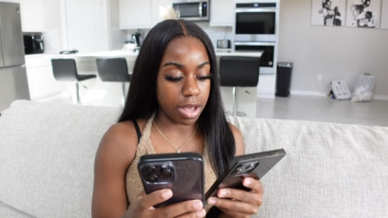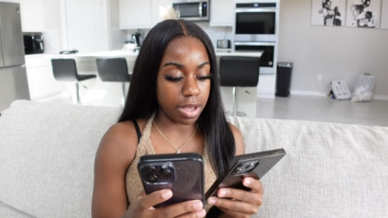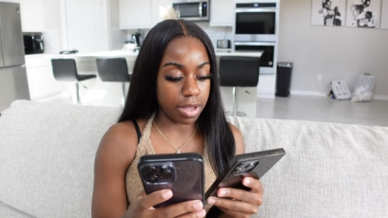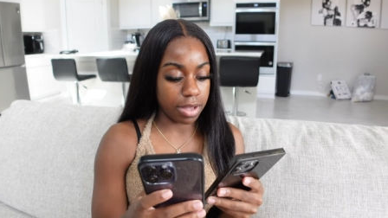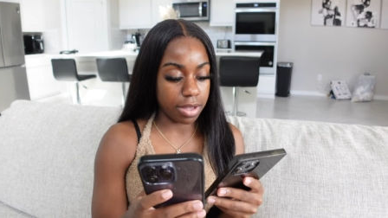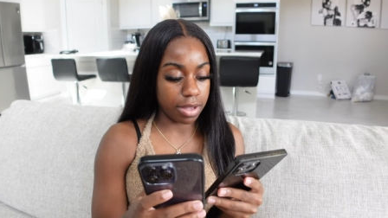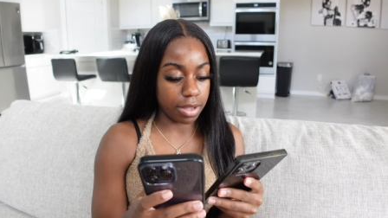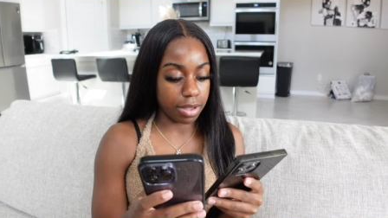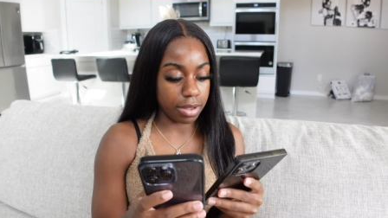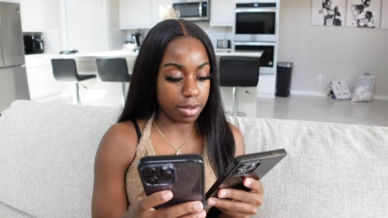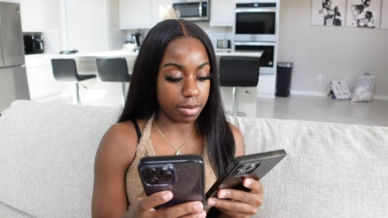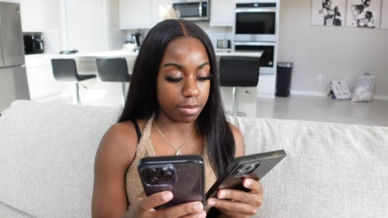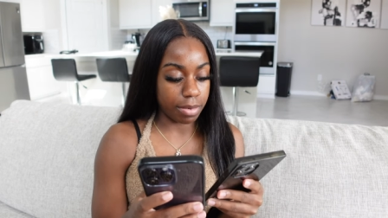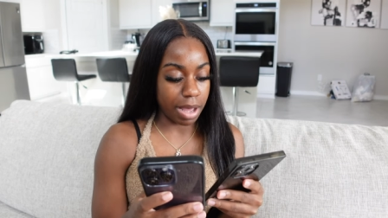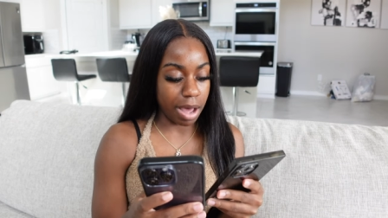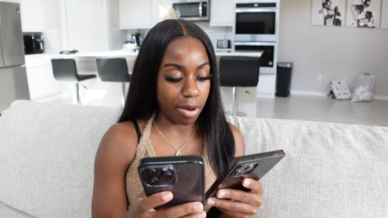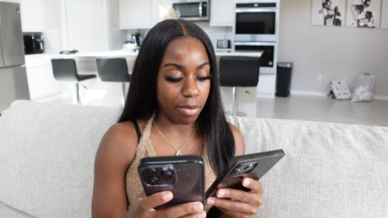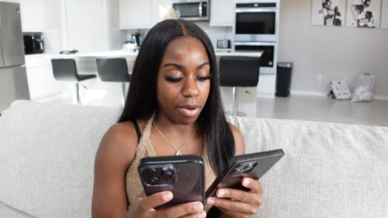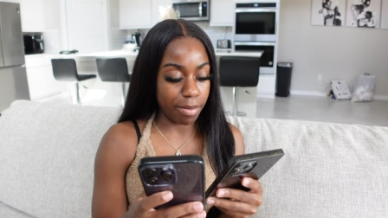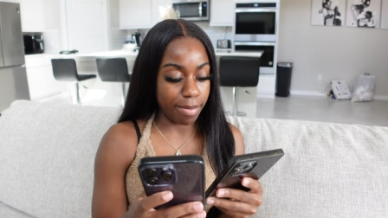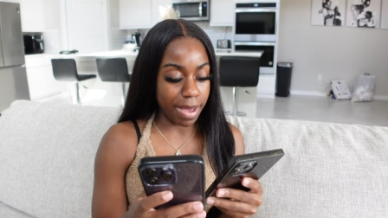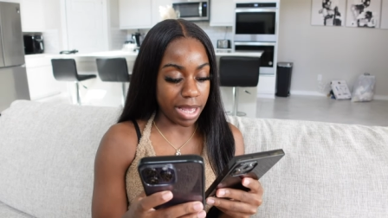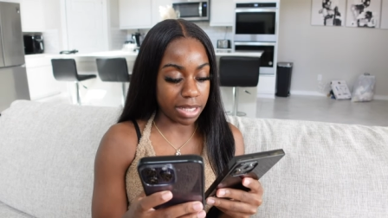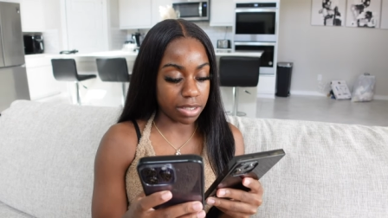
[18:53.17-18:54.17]
Um, I
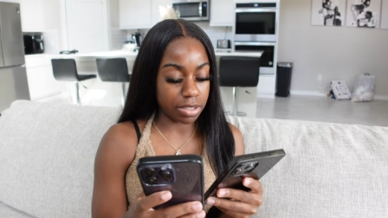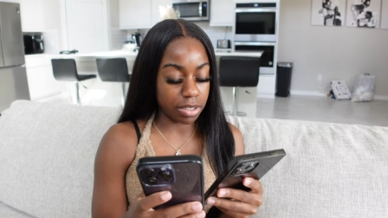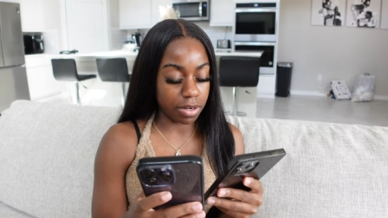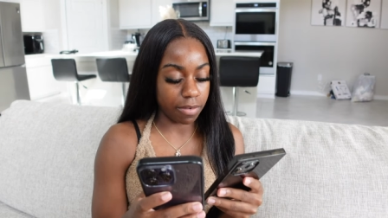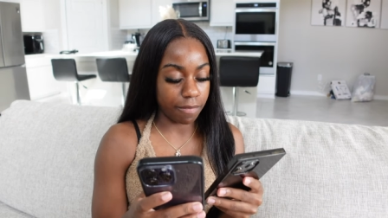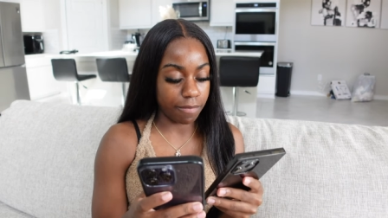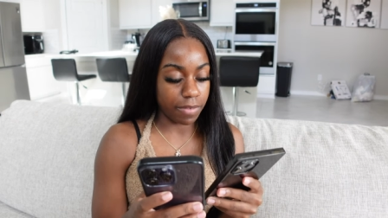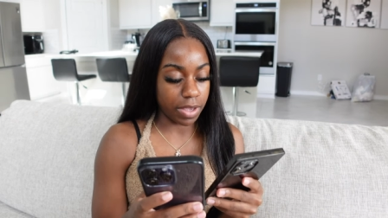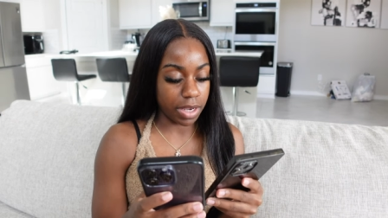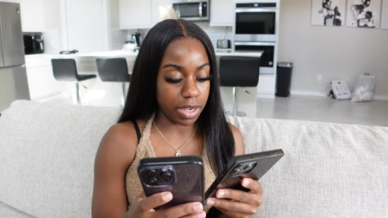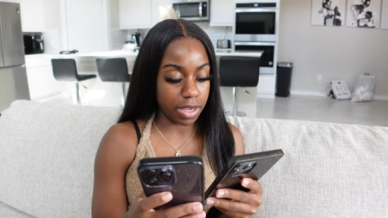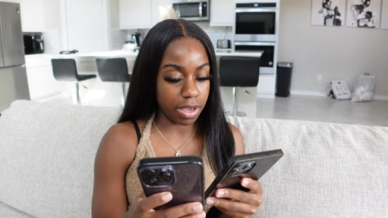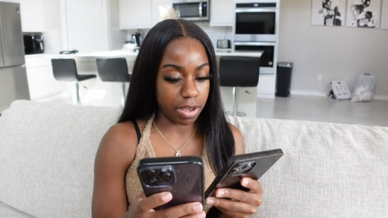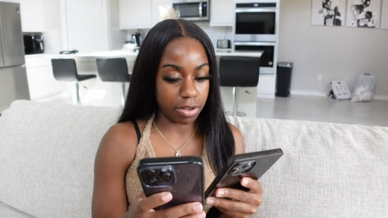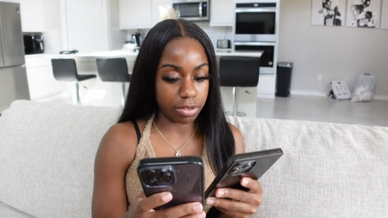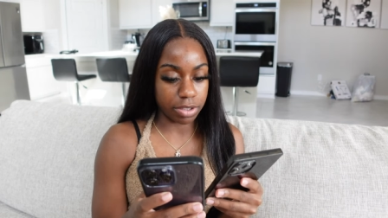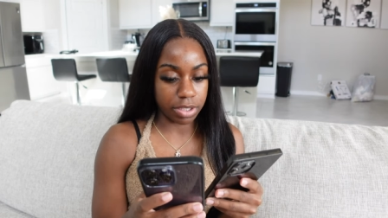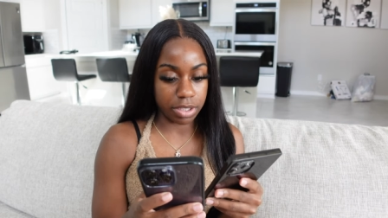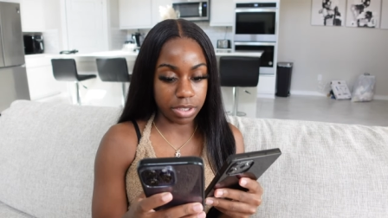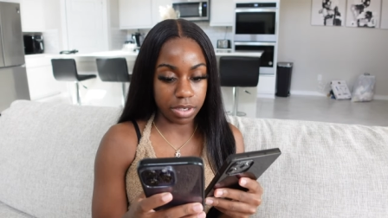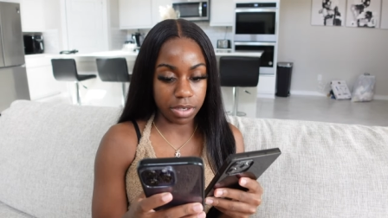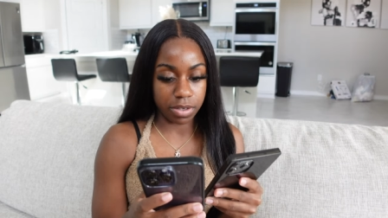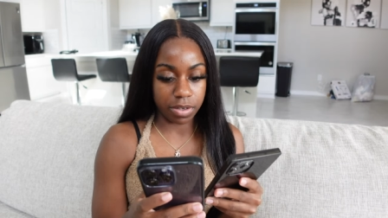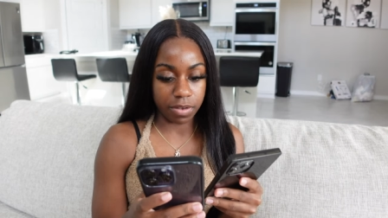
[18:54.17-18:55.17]
went back to the video
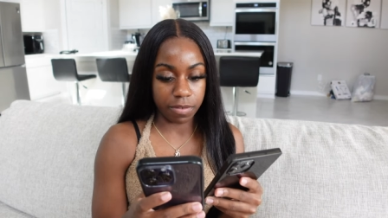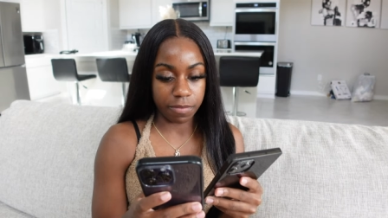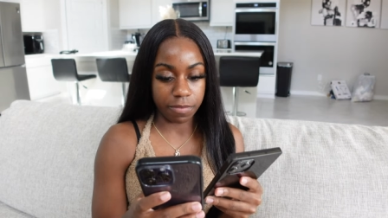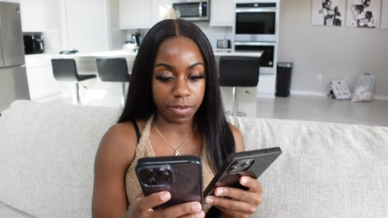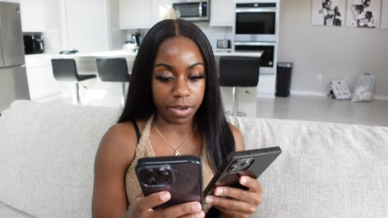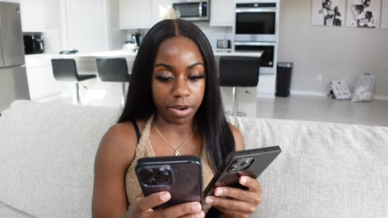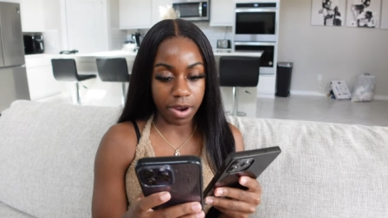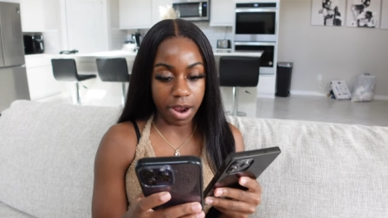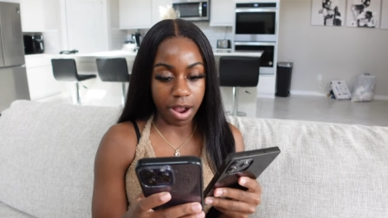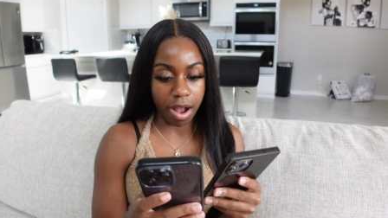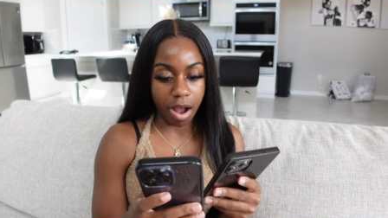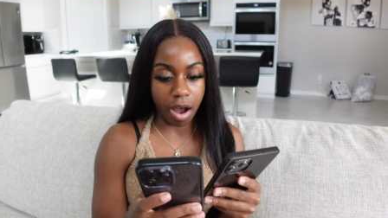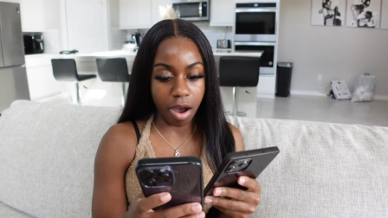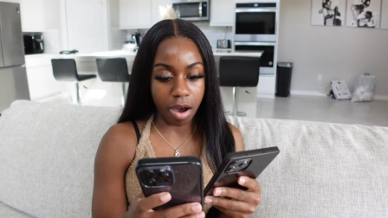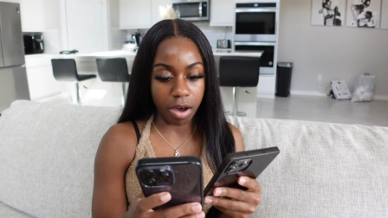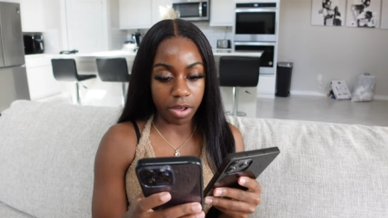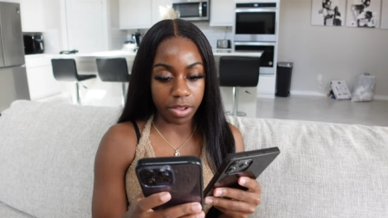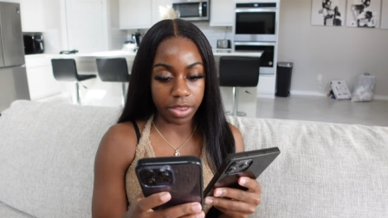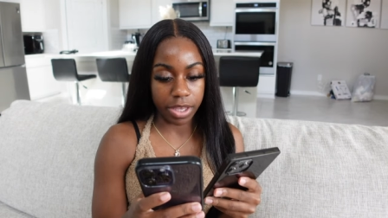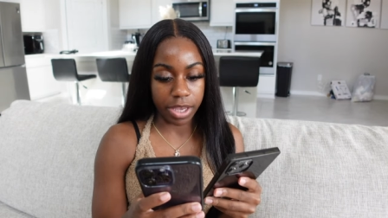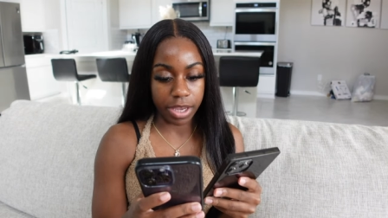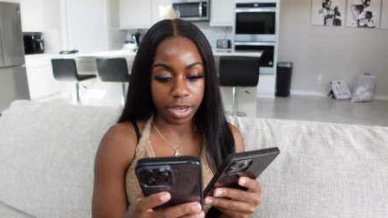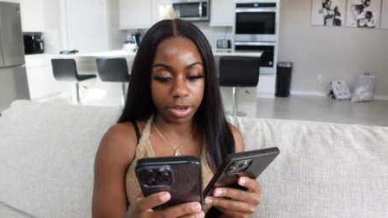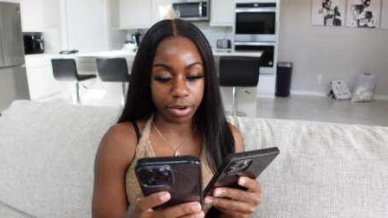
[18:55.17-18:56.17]
to figure out
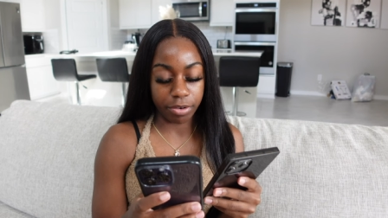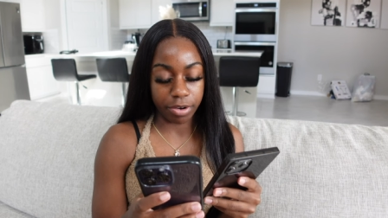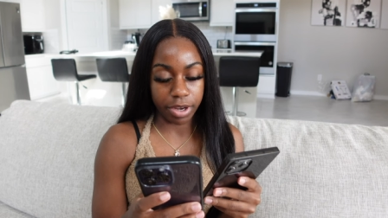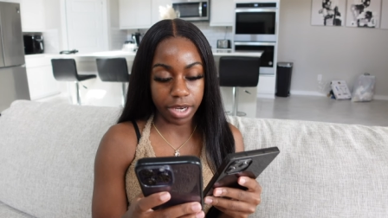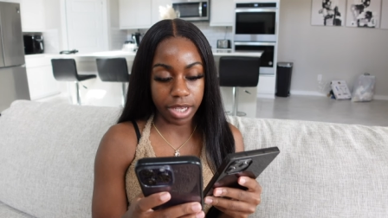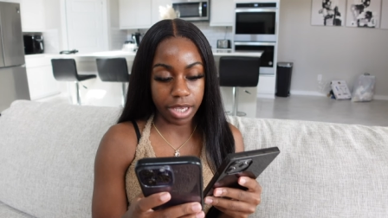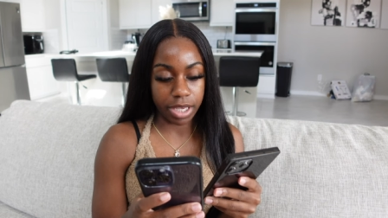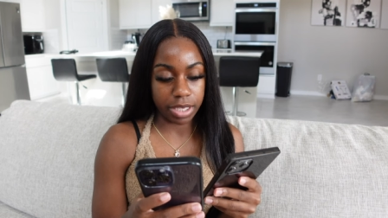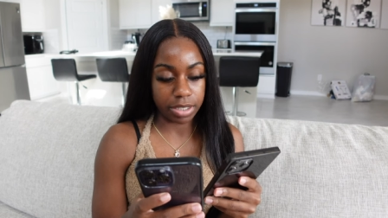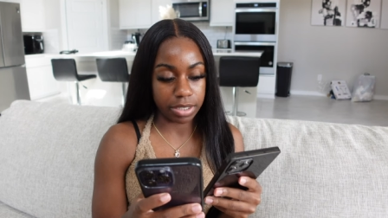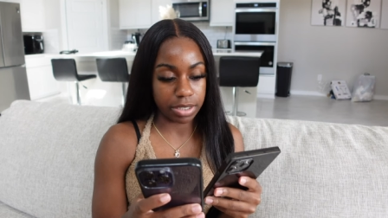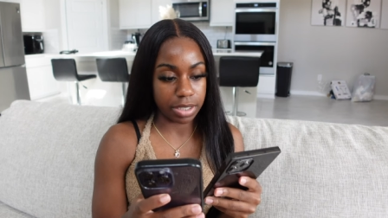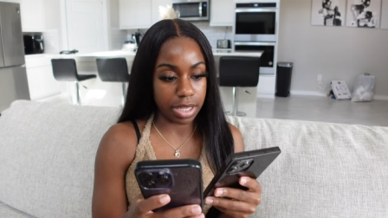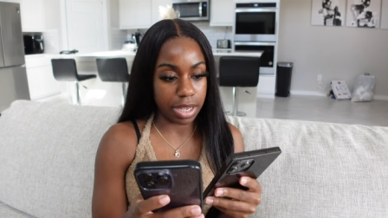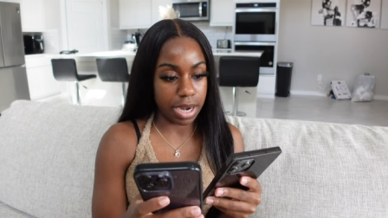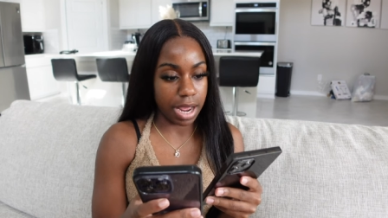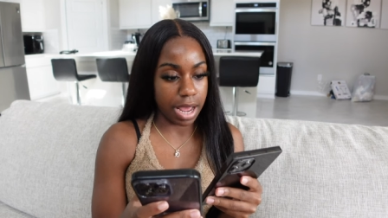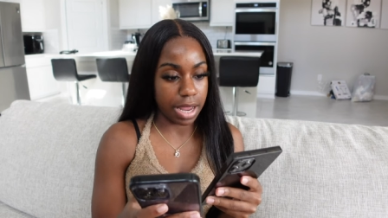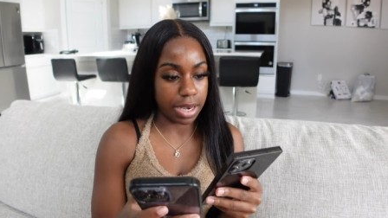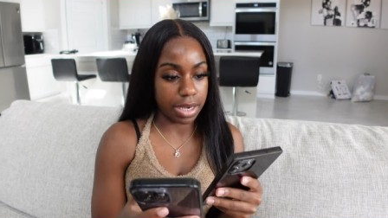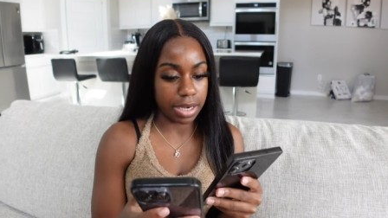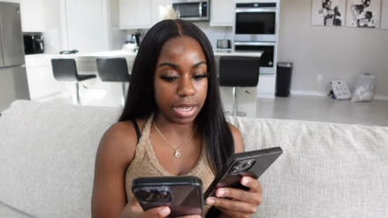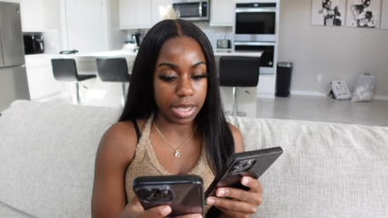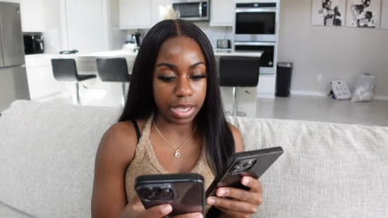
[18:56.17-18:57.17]
all the ingredients that
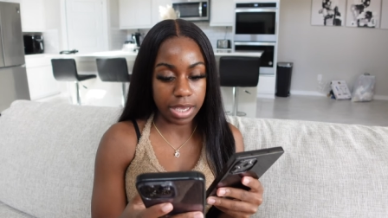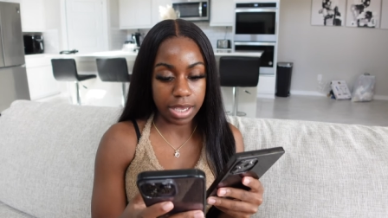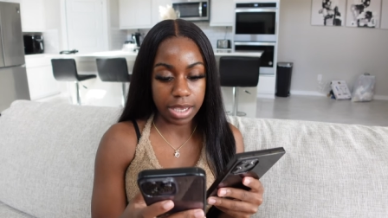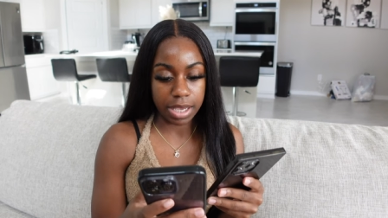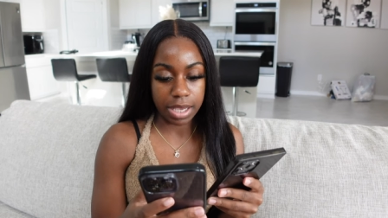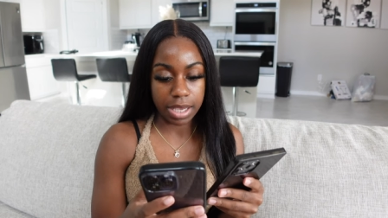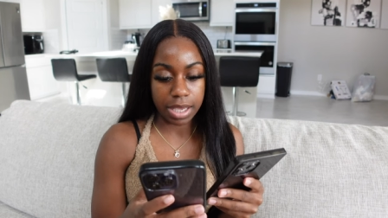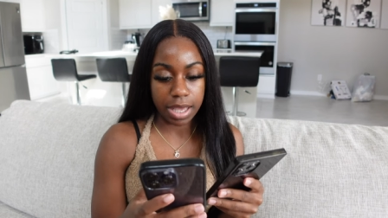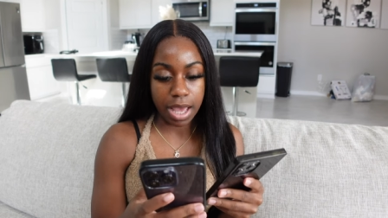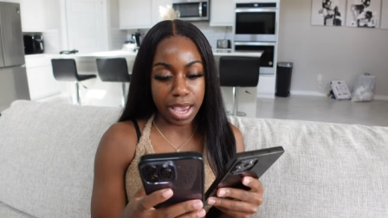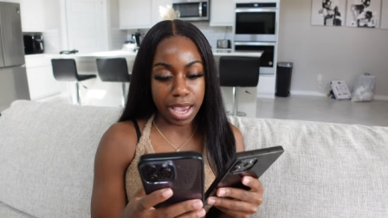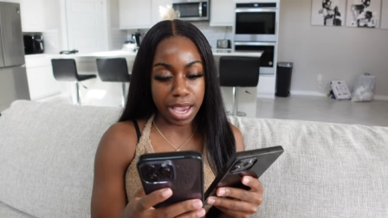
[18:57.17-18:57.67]
I need.